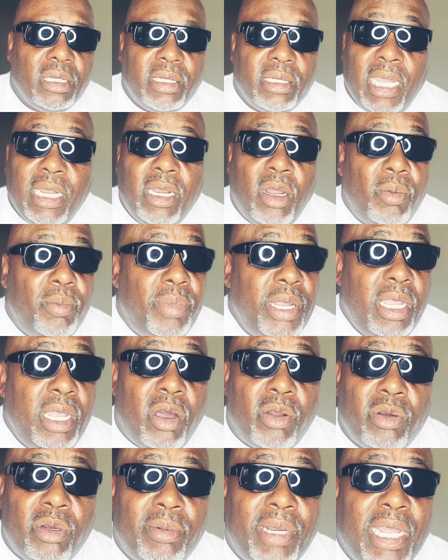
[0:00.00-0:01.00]
They don't be
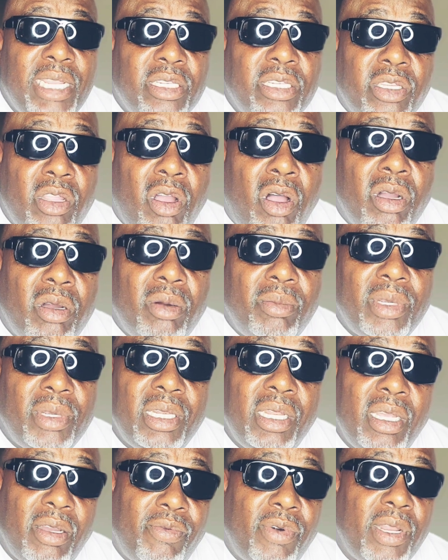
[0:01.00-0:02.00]
on them, they stalk them
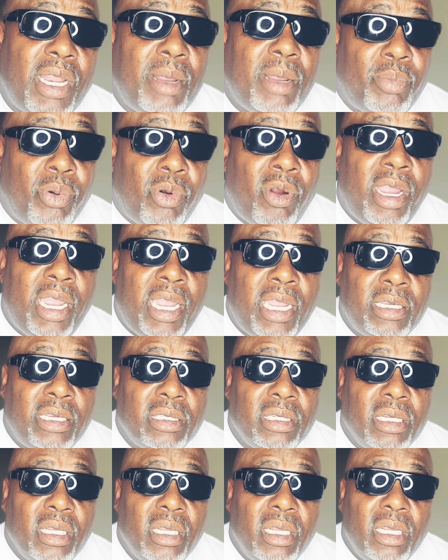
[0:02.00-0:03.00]
and look for their
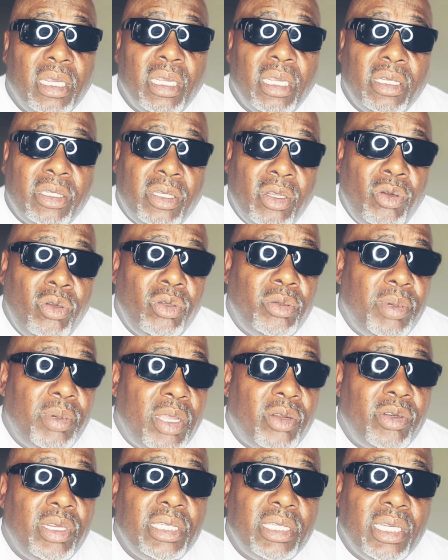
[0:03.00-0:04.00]
praise. And dudes be
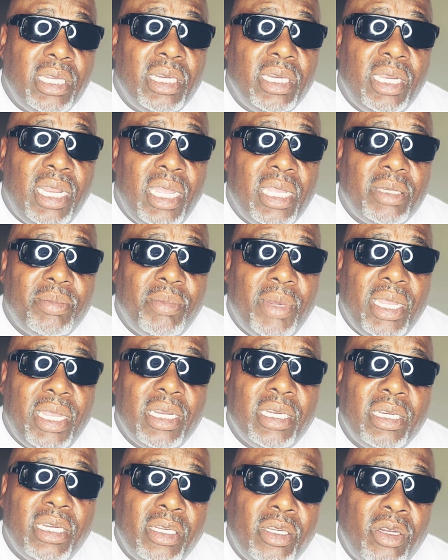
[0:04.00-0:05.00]
on these internets, man,
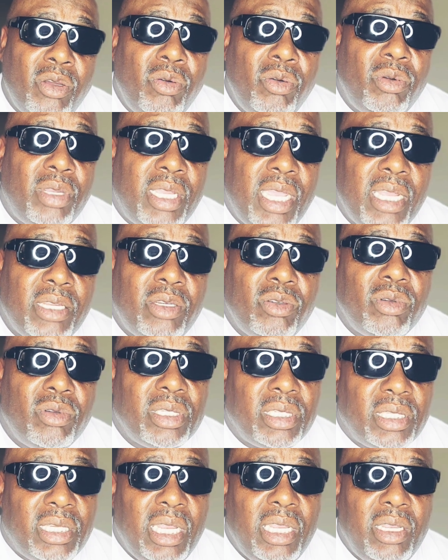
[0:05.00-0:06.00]
and the dude catch you and
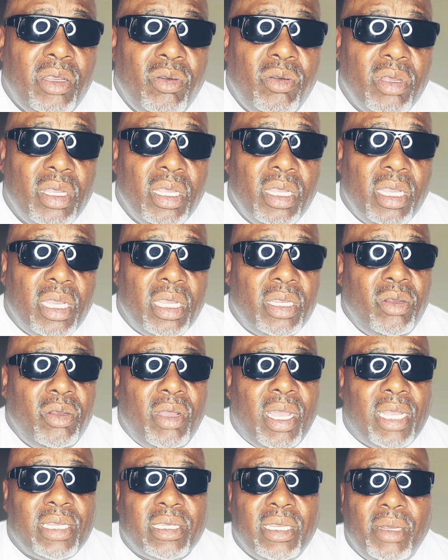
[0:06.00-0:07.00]
see you. And you
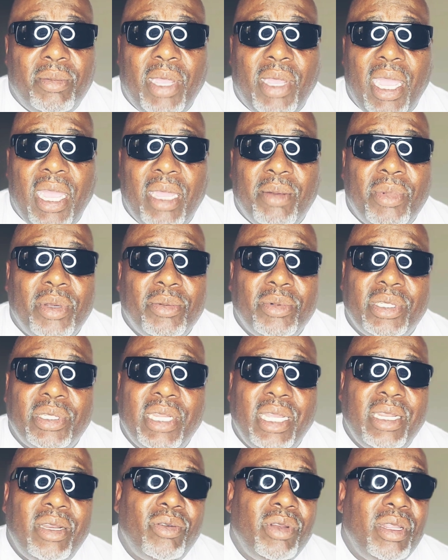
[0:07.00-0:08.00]
got some gang members,
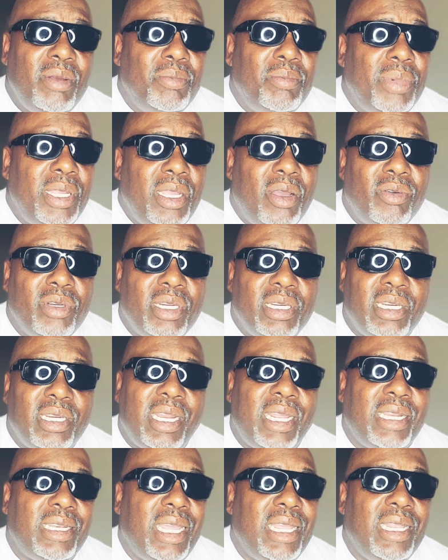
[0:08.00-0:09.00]
they don't even be on the
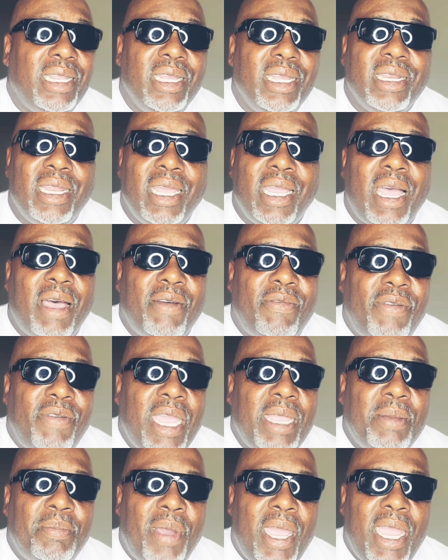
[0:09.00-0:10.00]
internet. They got
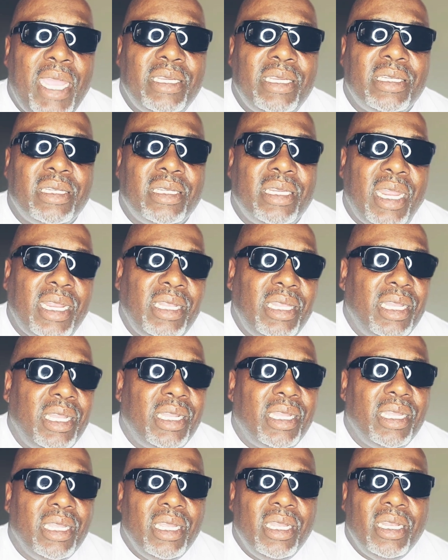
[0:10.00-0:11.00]
fake pages and they
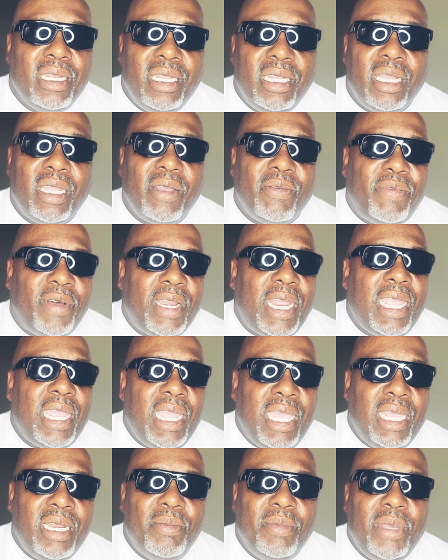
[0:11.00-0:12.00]
looking for
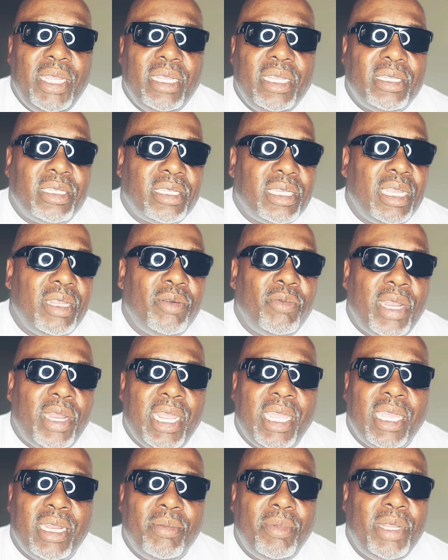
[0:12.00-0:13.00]
their enemy, seeing where
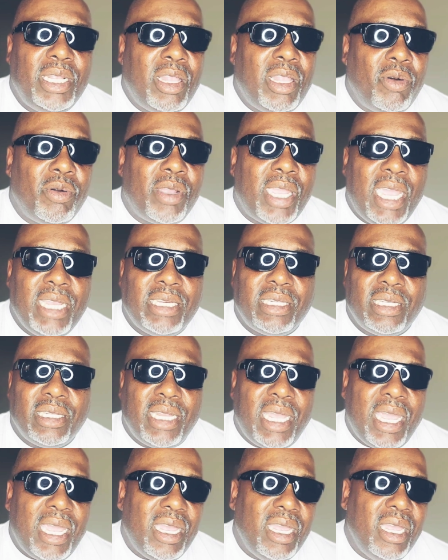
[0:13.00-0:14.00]
their enemy locations
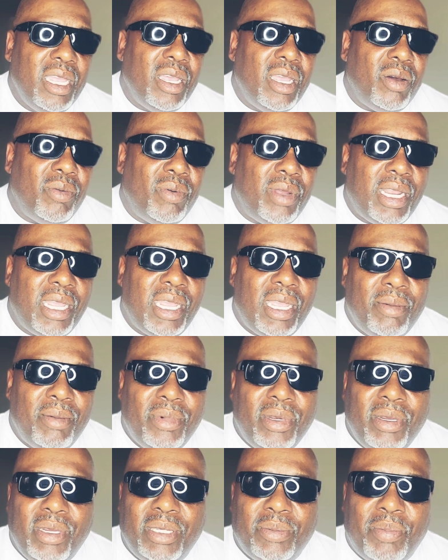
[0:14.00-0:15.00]
at, or where their
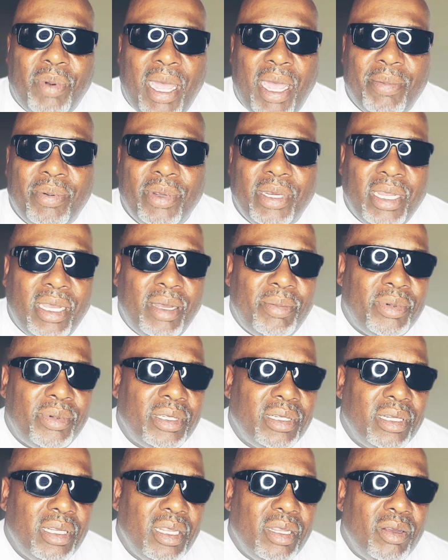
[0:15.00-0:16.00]
enemies popping up.
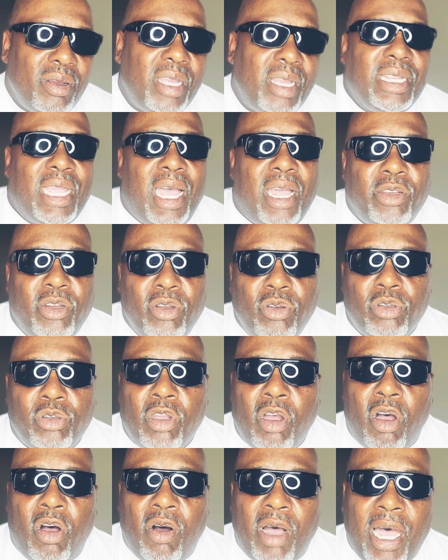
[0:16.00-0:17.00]
And y'all dudes
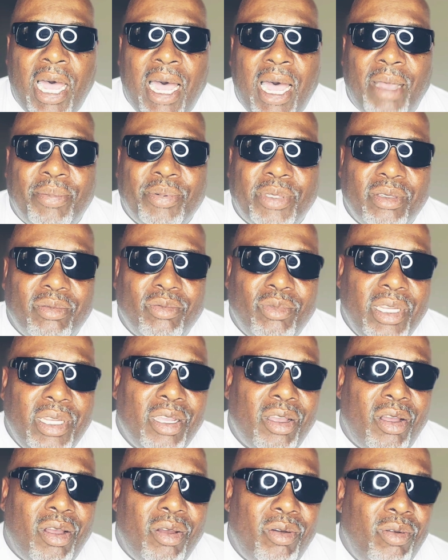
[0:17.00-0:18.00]
call ops and we
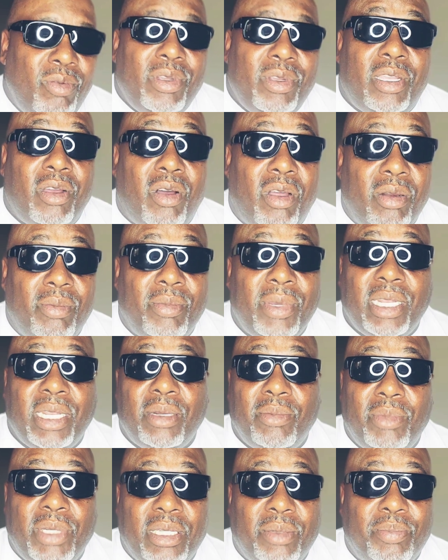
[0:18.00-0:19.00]
call them
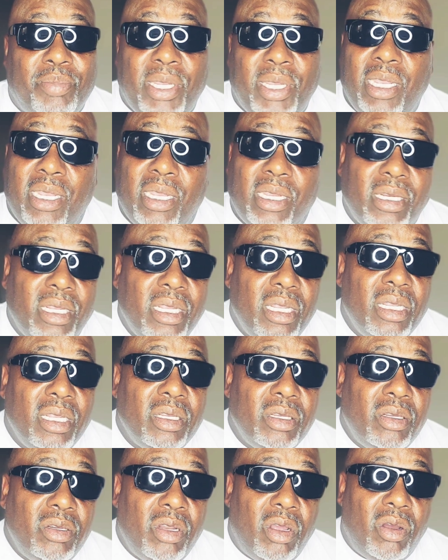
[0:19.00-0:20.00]
enemies, period.
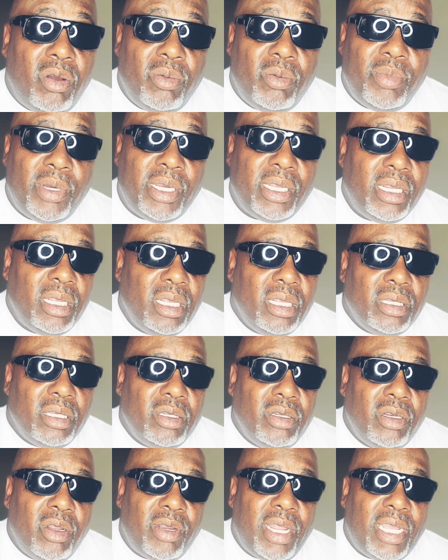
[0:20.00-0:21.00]
You know, but
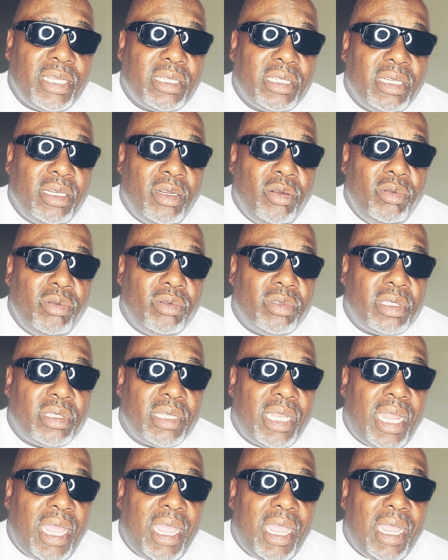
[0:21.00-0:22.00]
you know, that's the new
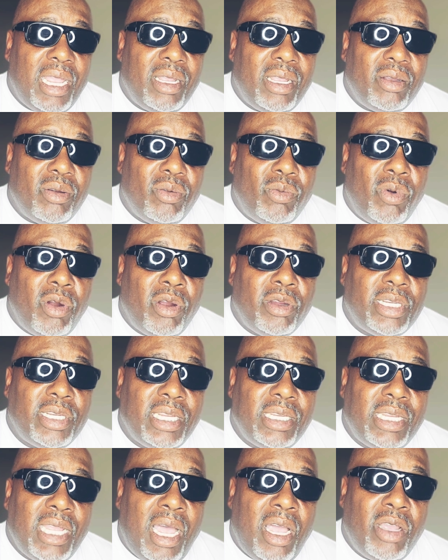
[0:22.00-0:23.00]
slang word
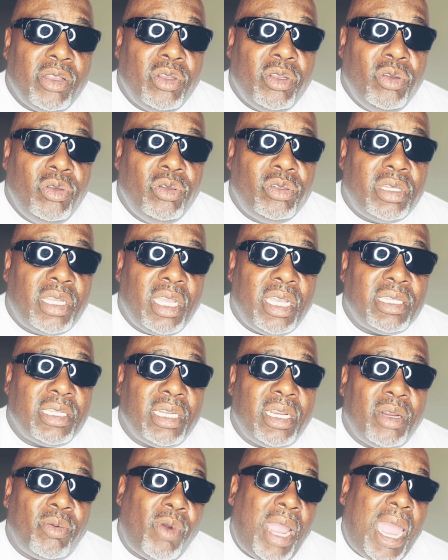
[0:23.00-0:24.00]
that y'all use because
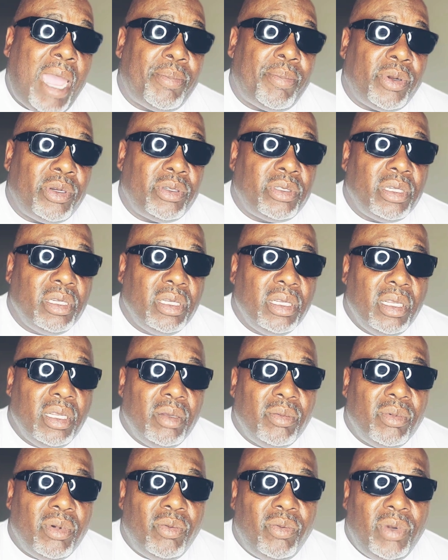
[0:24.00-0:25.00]
of the rappers.
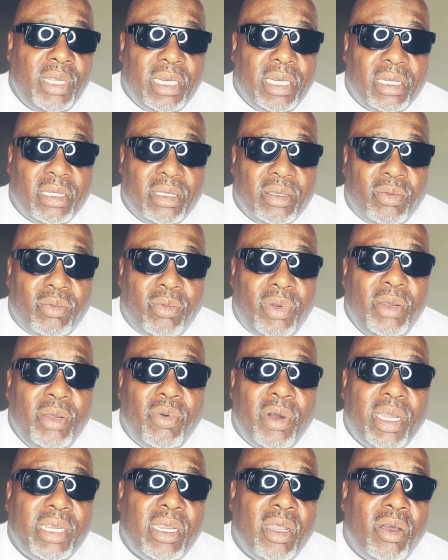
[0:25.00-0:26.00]
But we
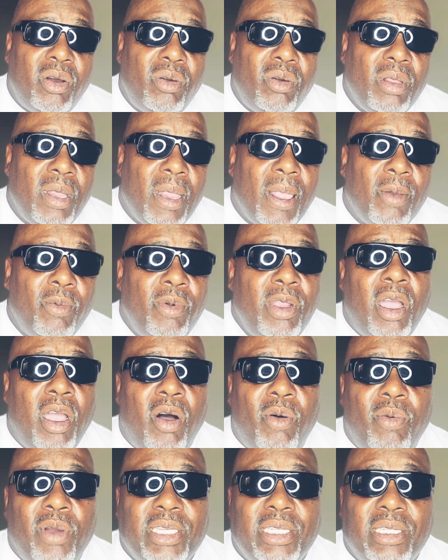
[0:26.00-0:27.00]
wasn't know. We
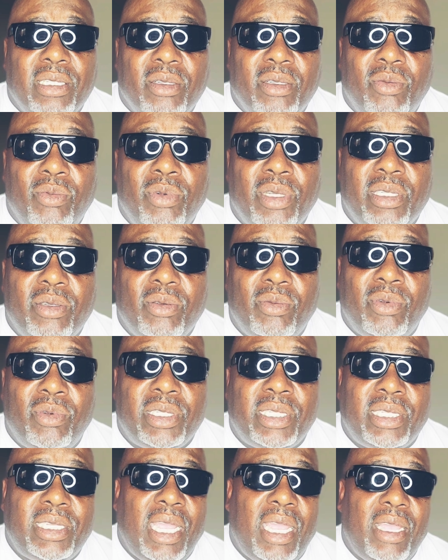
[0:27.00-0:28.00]
always
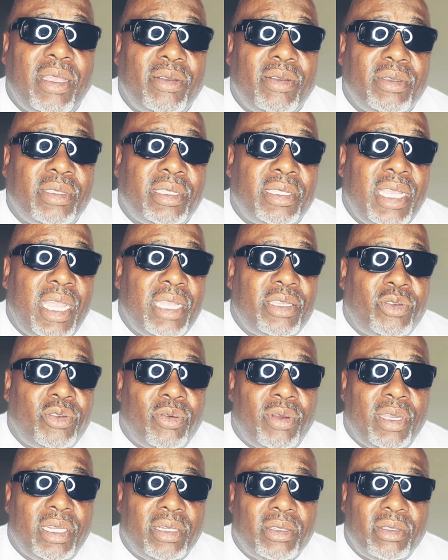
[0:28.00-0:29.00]
was set
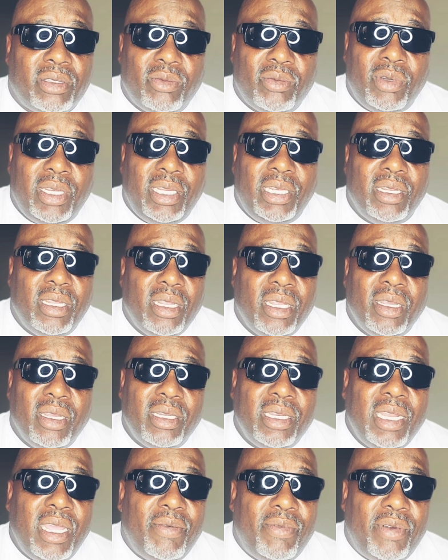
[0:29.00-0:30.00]
trenders. We
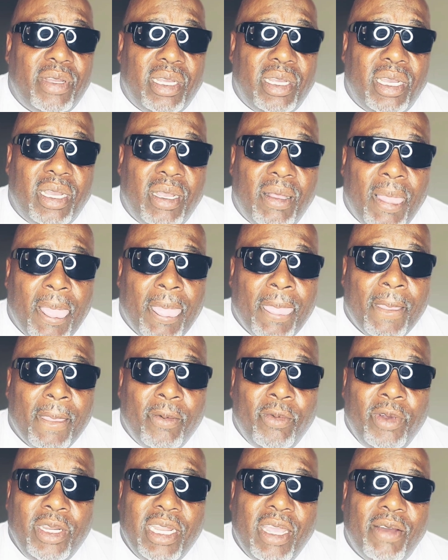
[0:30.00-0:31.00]
never
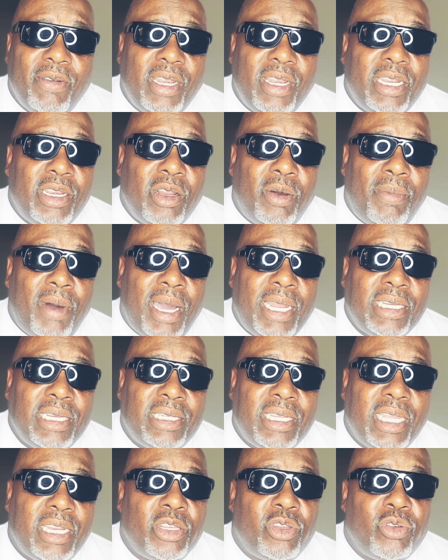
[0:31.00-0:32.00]
let nobody
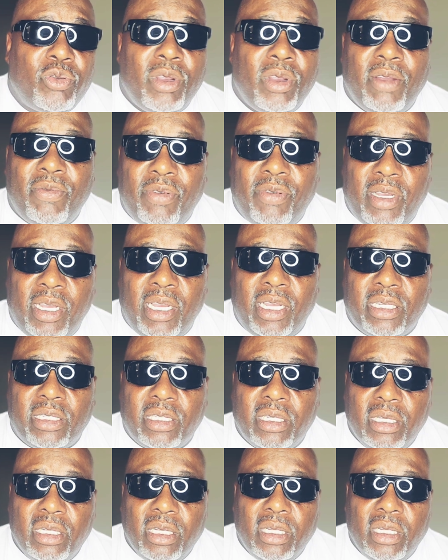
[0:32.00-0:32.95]
set a trend for us.